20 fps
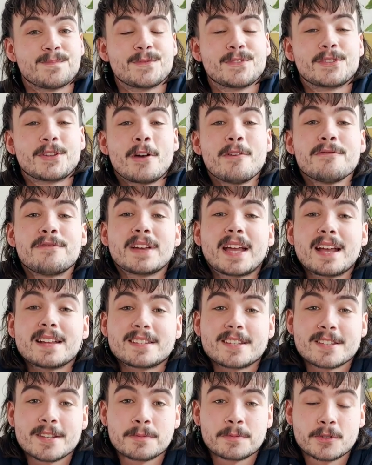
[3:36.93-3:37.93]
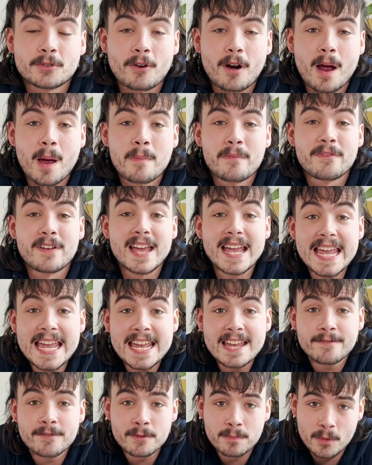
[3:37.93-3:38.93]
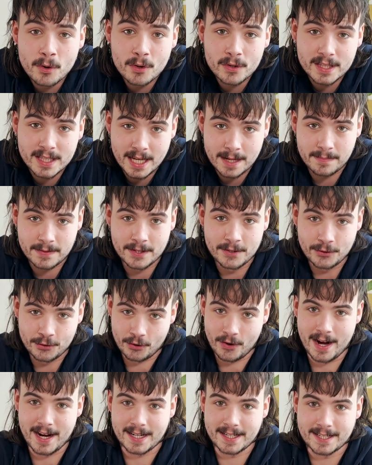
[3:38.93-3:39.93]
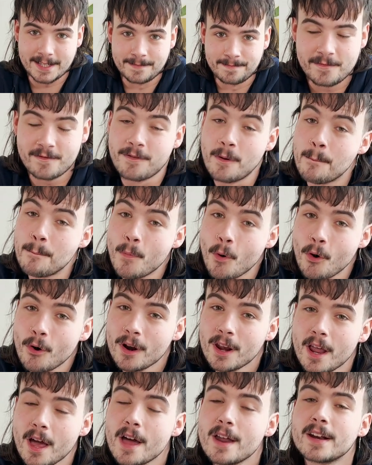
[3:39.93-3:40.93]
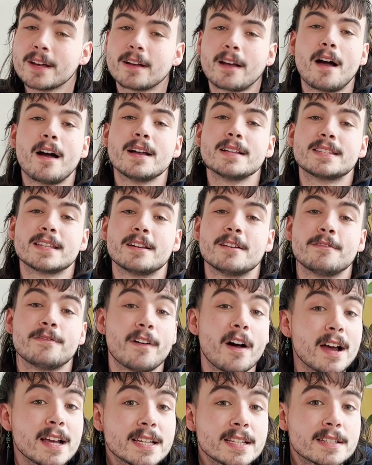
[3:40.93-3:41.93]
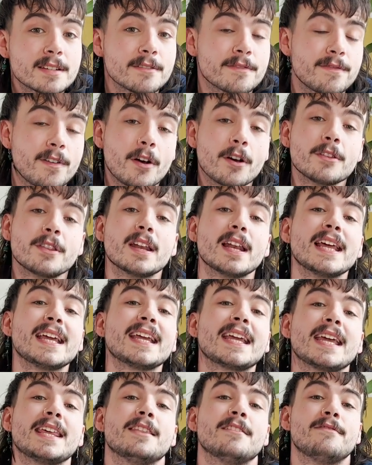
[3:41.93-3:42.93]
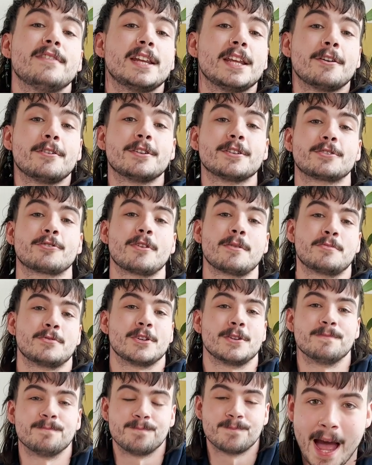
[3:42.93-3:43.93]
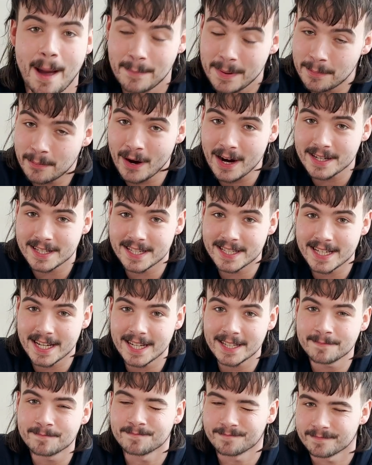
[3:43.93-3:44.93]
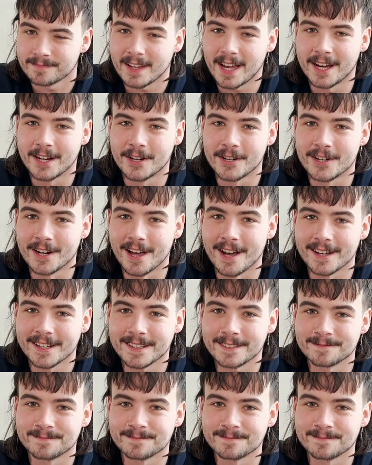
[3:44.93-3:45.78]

Don't forget to subscribe for even more tips and tricks. For more learner guides and advice, follow the link in the video description. Happy practicing and good luck.